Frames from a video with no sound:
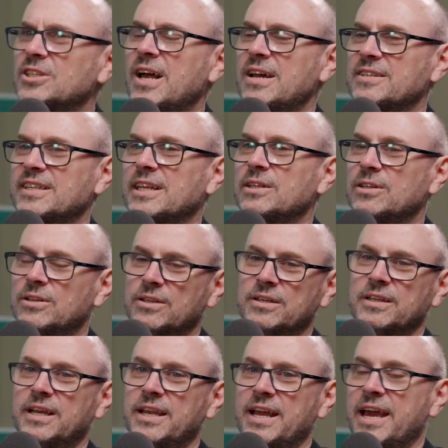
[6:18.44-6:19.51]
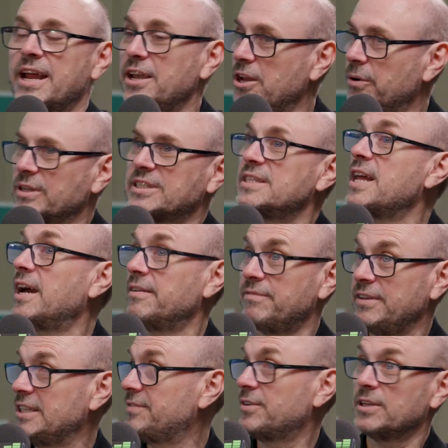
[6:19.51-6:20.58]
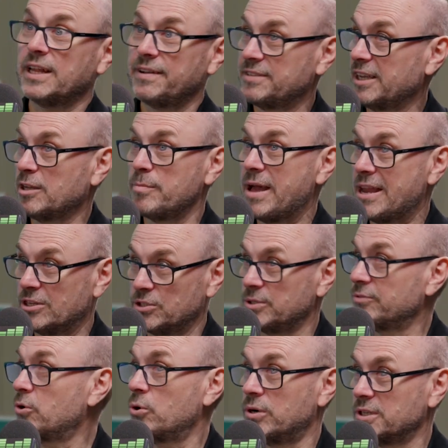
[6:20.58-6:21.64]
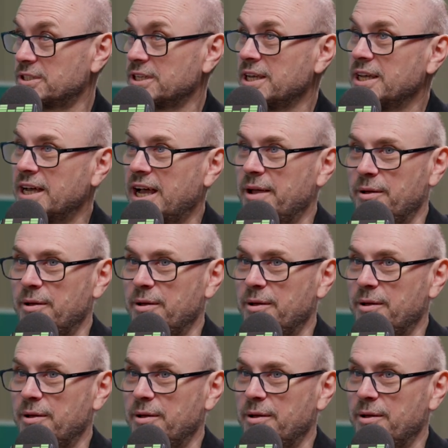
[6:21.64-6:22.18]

So how does that look? And, and I know it's not vSphere Lifecycle Manager, of course, mm-hmm.